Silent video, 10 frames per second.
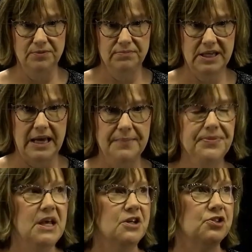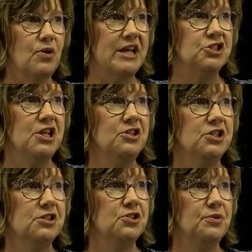Okay, so I change
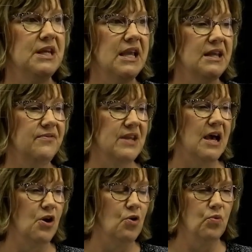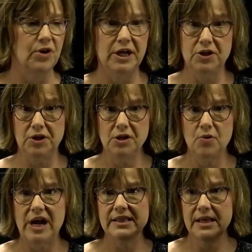this to a negative now, we're in good. All
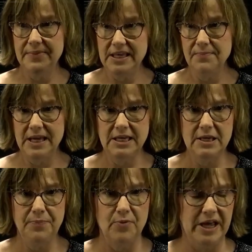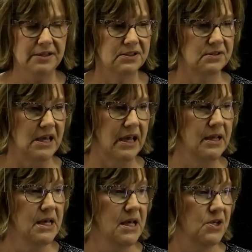right, let me get my key points,
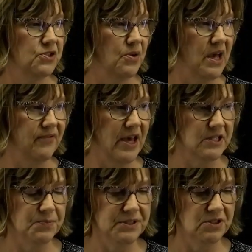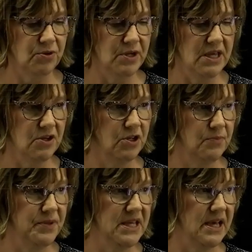okay? So I have x plus 3 could
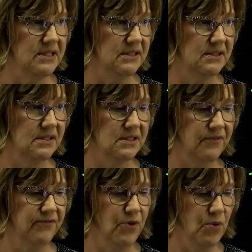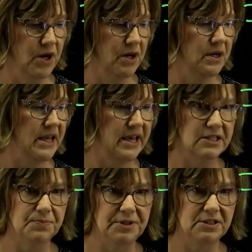be a distance of 4,
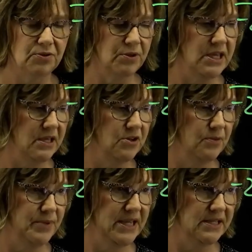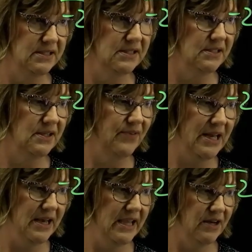x plus 3 could be a distance of a
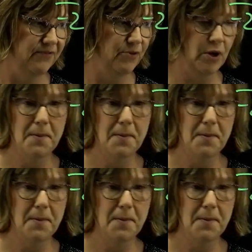negative 4.